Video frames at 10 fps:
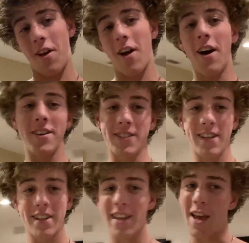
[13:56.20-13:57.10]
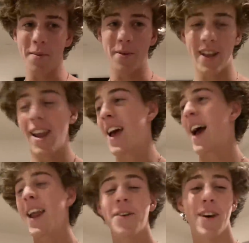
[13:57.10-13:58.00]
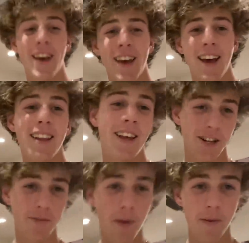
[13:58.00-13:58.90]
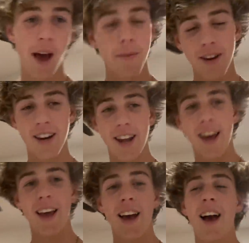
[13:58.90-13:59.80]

Honestly, can't complain. Anyway, that's what made me happy today.